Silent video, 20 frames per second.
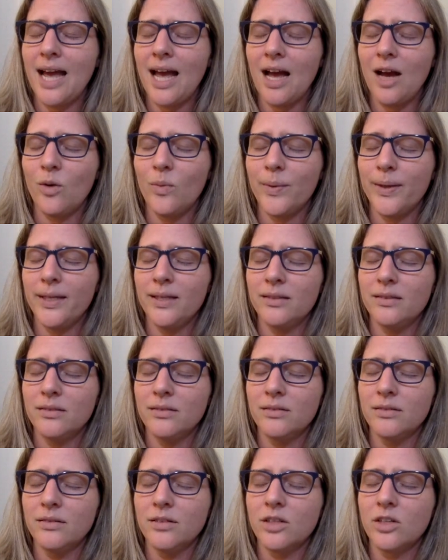how we
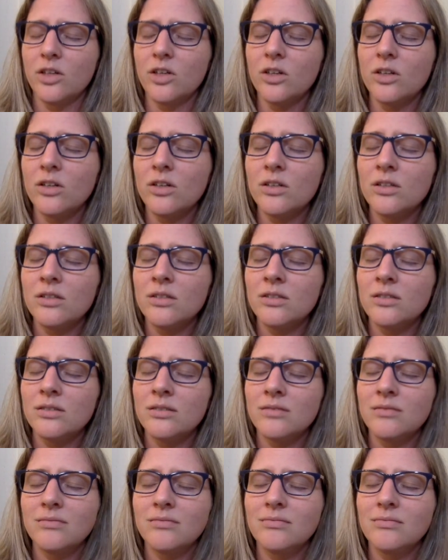learn